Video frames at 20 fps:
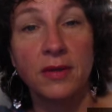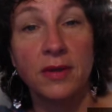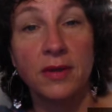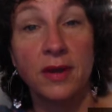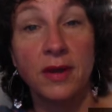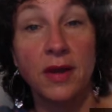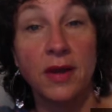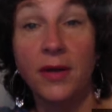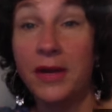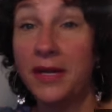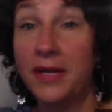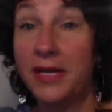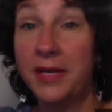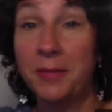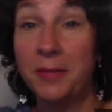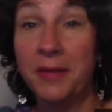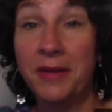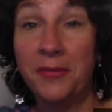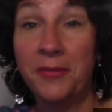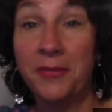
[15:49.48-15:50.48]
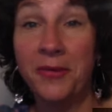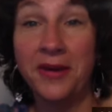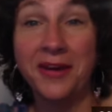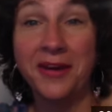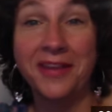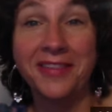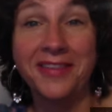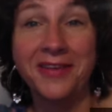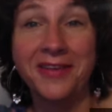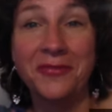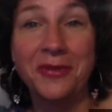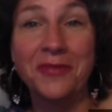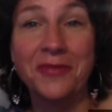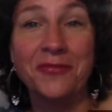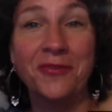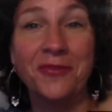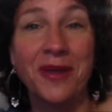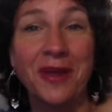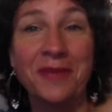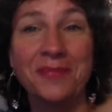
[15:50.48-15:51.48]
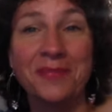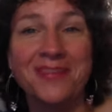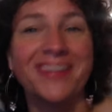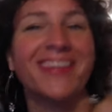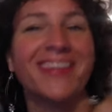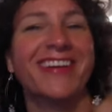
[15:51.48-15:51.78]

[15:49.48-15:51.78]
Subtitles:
All right, anybody want anything reframed?